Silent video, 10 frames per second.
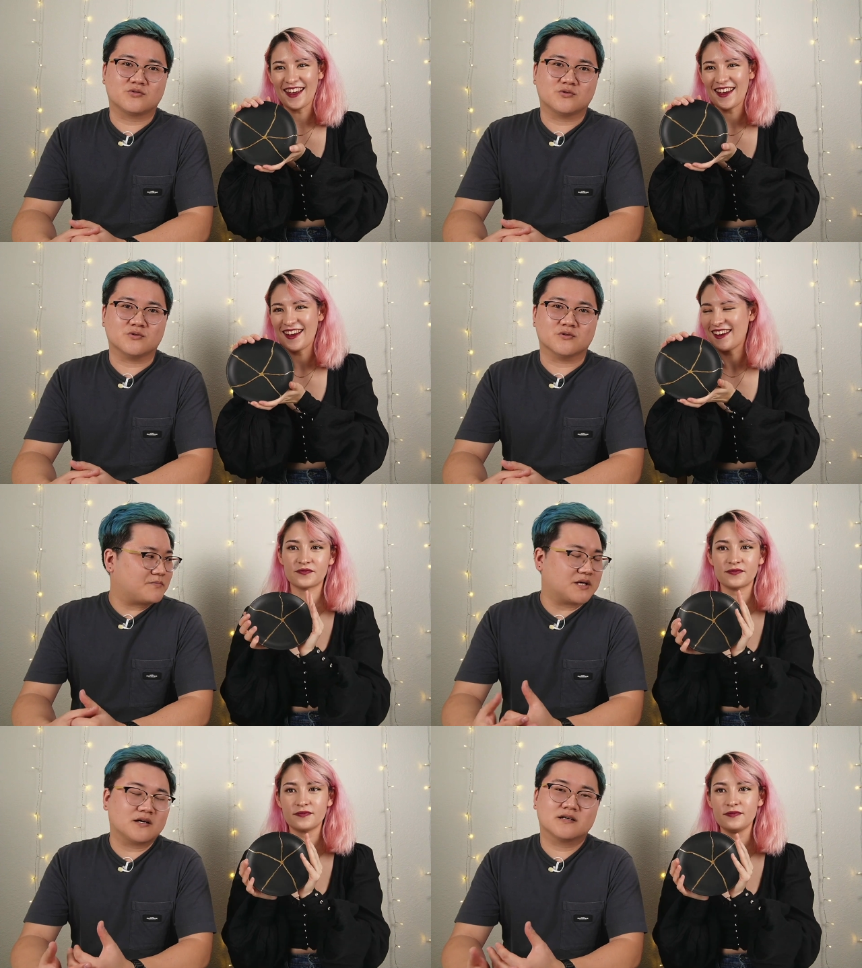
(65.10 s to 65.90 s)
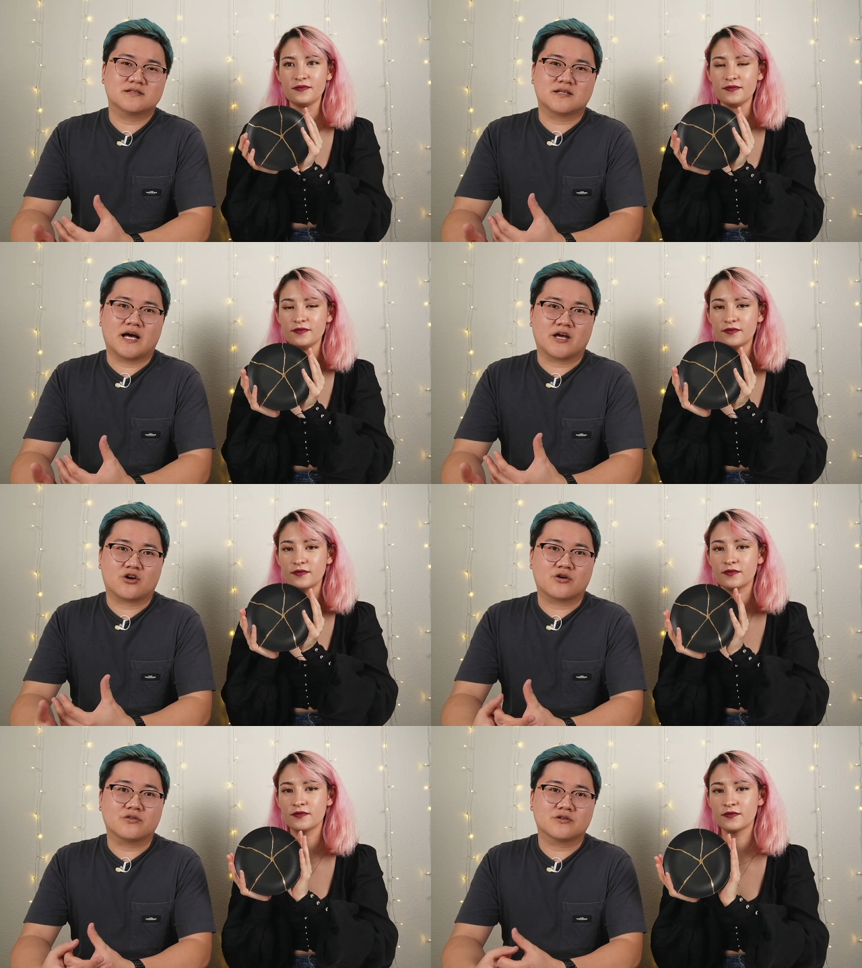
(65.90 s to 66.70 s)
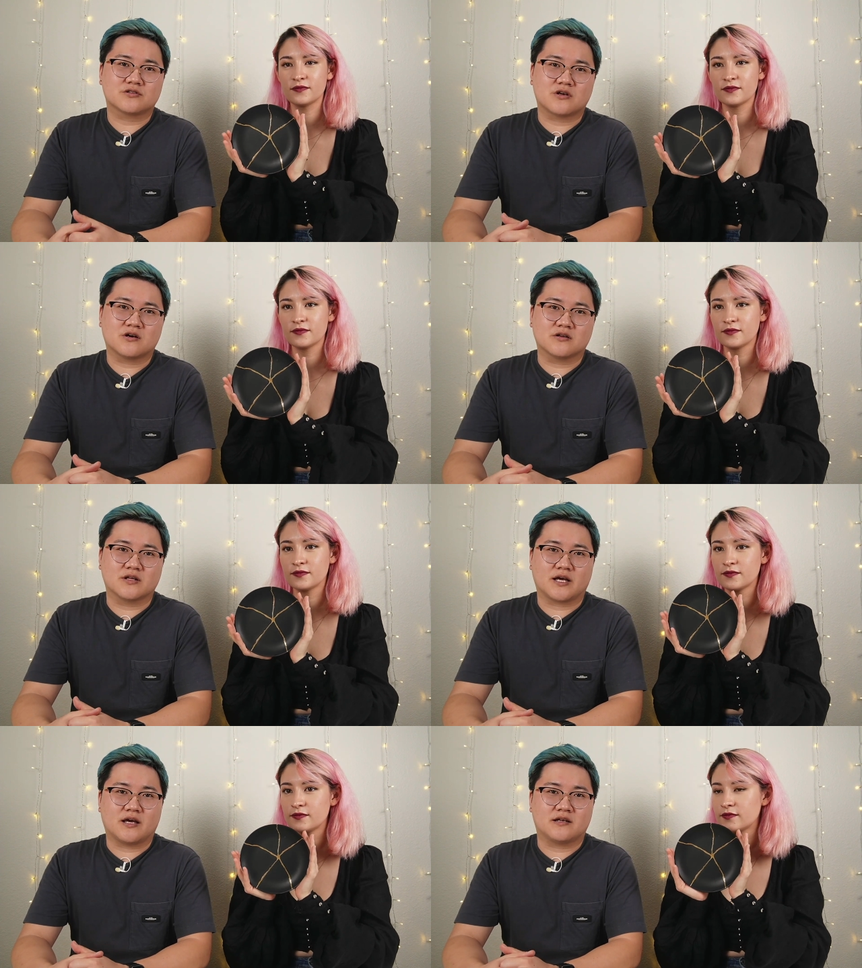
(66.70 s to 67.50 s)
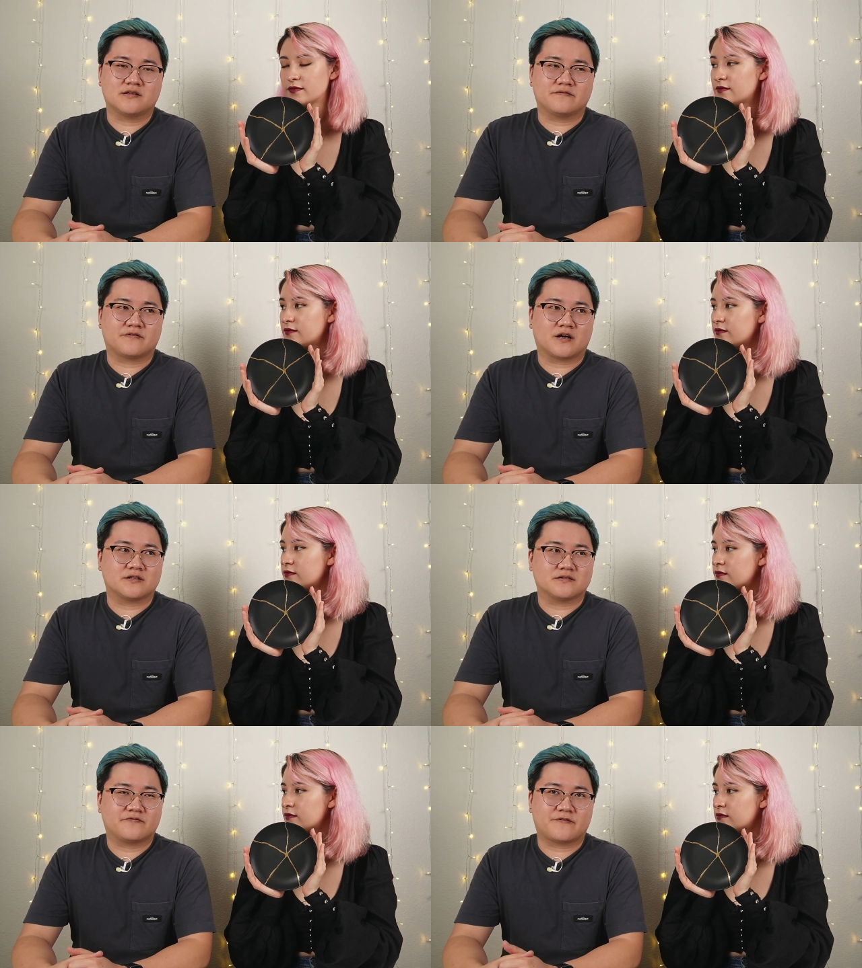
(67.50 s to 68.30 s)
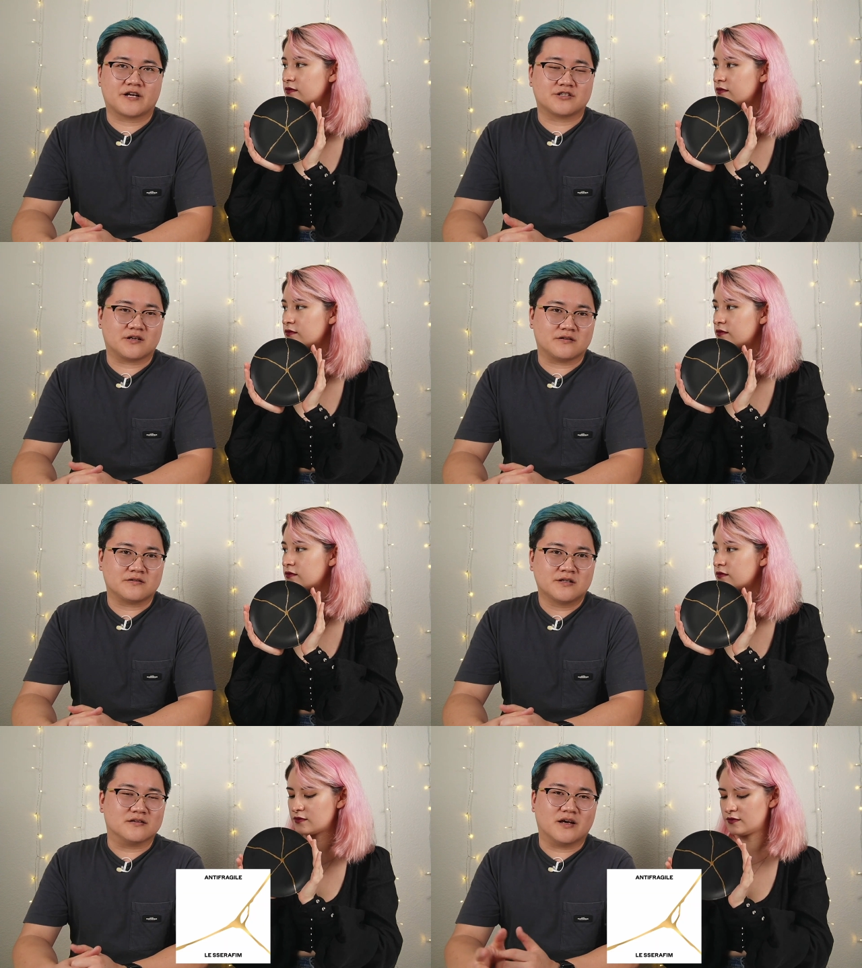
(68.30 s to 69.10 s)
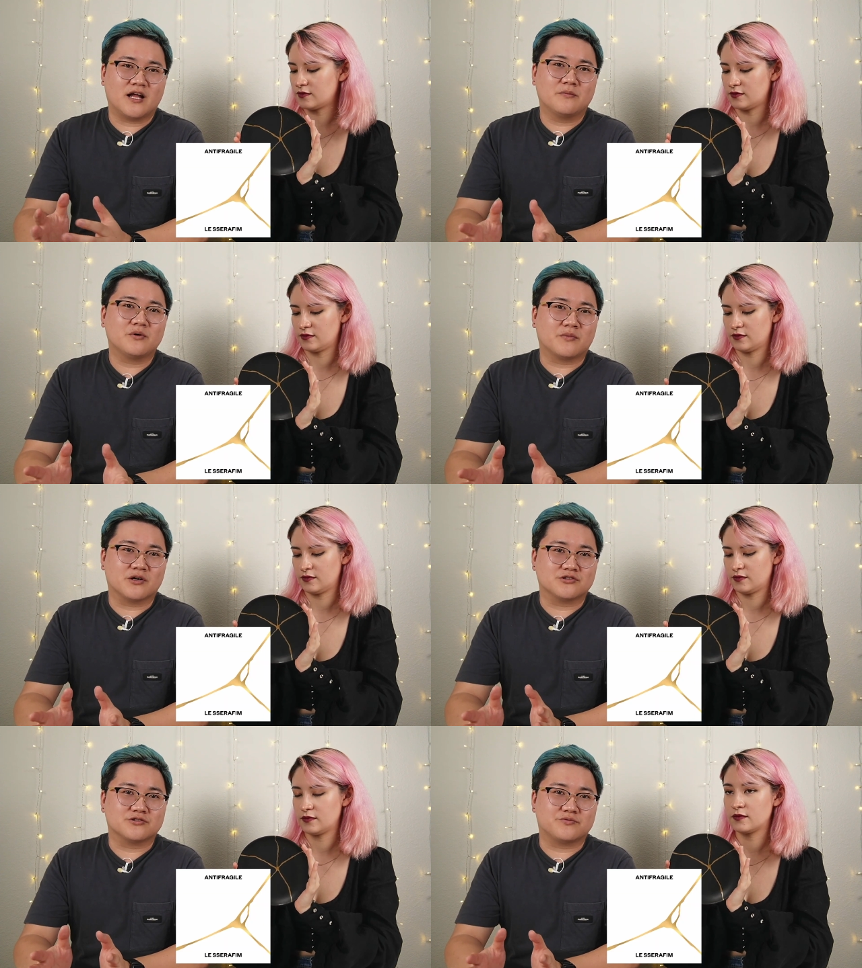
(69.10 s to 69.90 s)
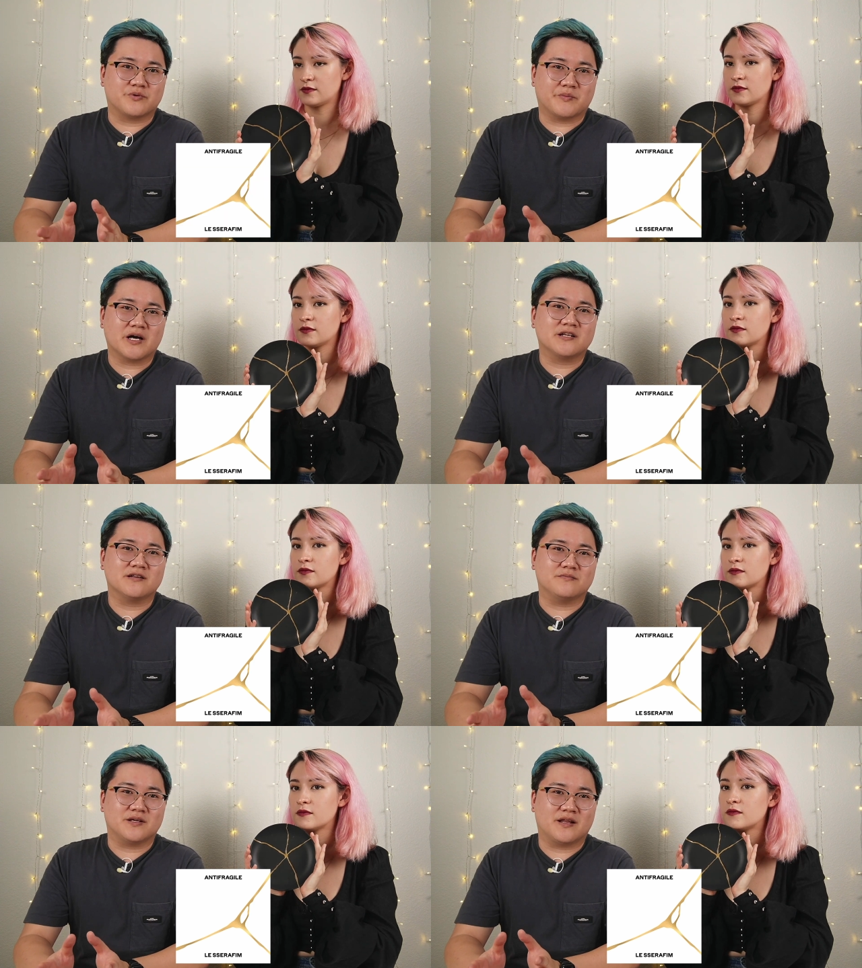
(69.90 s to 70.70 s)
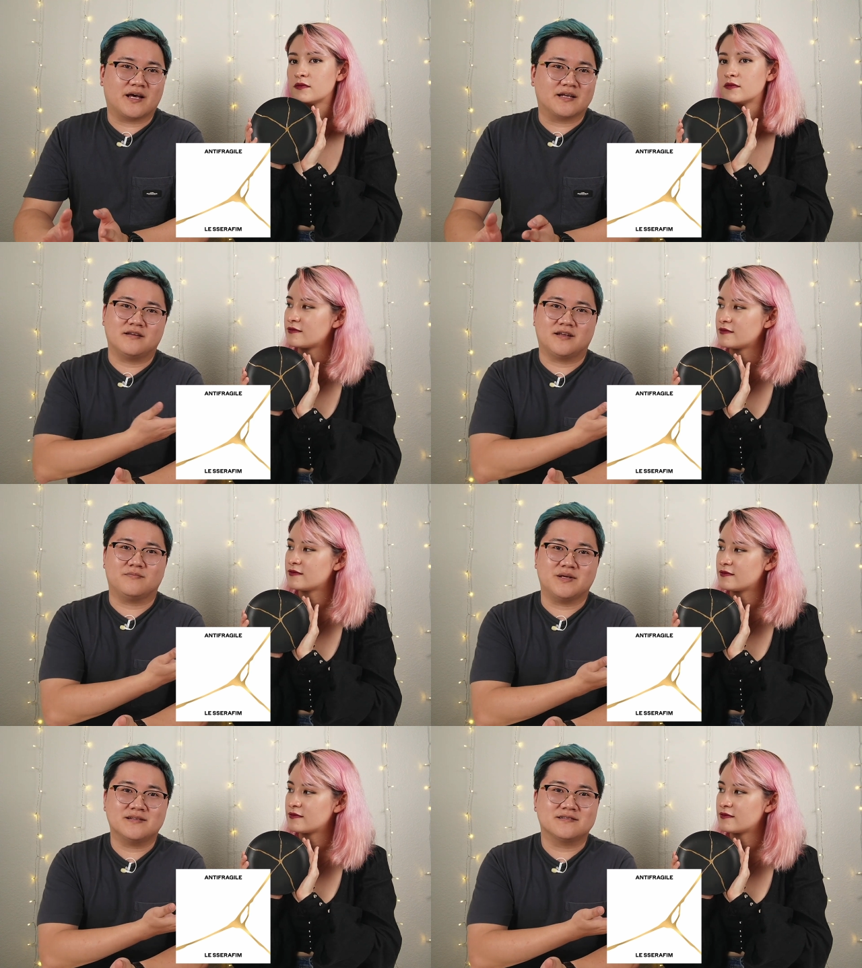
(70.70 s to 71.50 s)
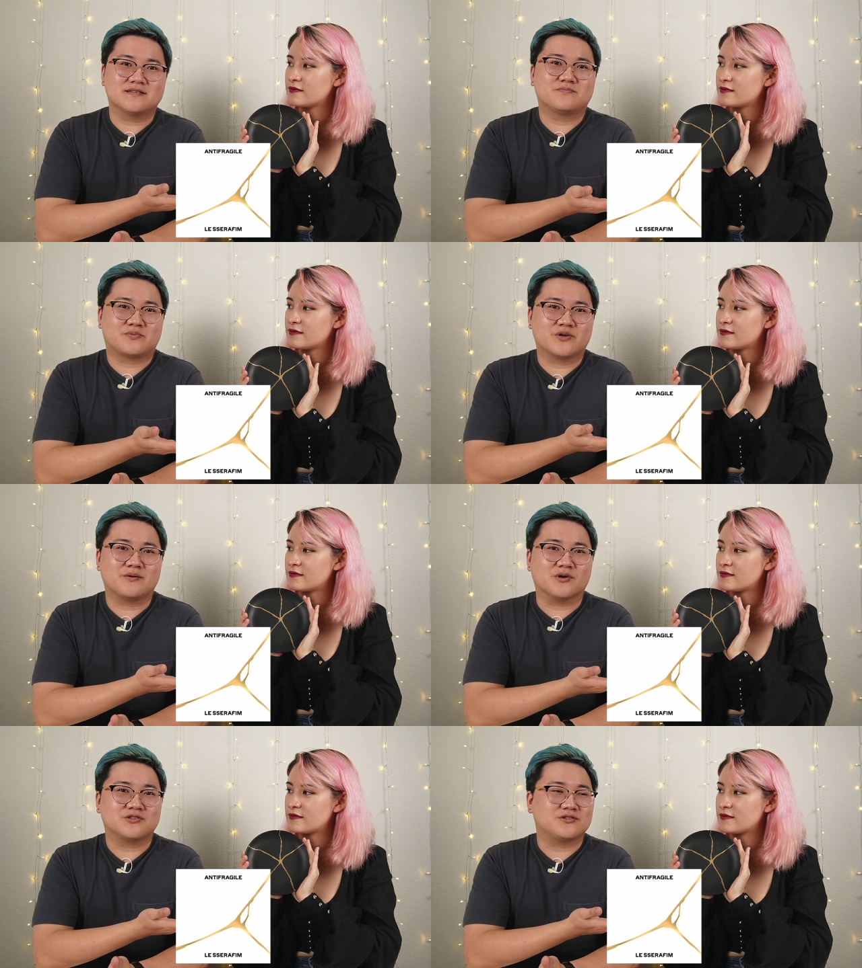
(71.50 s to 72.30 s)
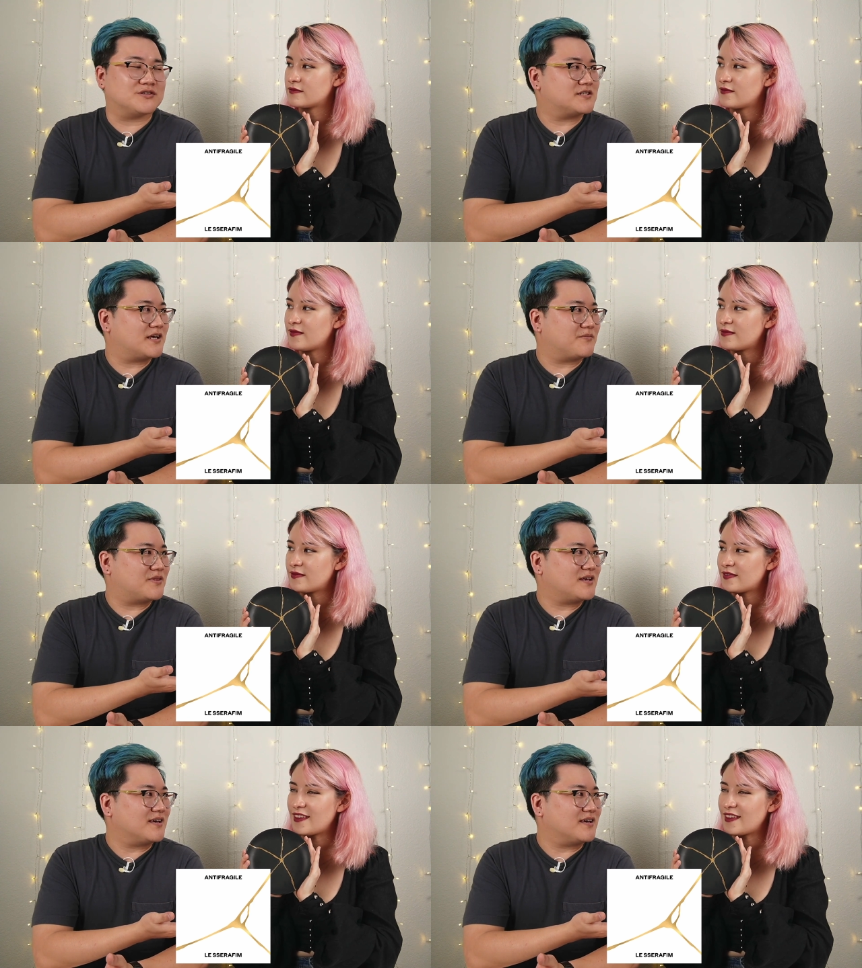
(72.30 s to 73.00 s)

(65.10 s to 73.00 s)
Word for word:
Speaker 1: cool. Because I heard the song like Anti-Fragile, the album art just reminded me that it means pretty much the same thing.